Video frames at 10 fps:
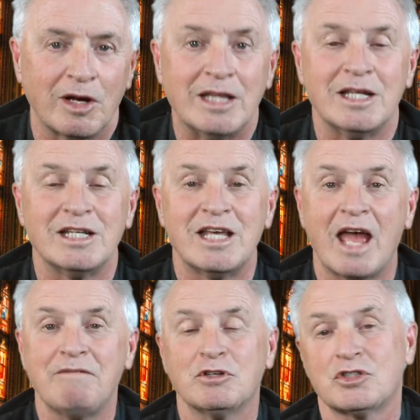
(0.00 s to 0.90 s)
and then
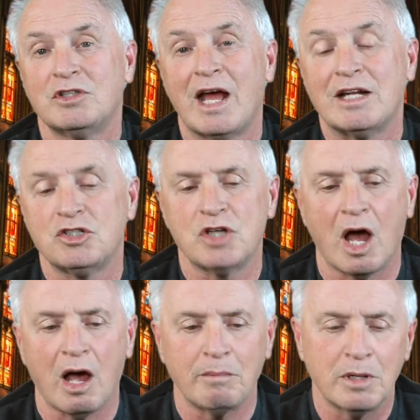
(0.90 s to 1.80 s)
gave us that
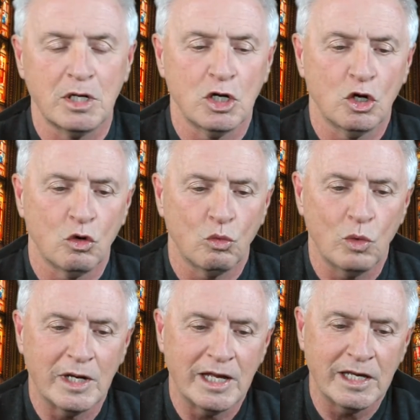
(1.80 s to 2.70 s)
job
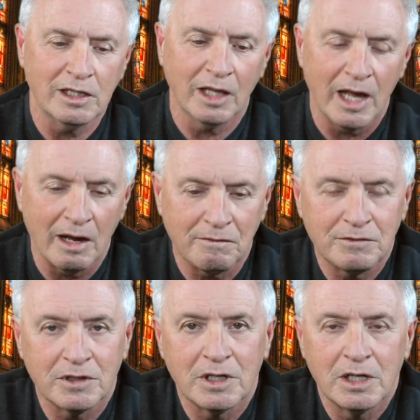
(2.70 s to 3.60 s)
when He left.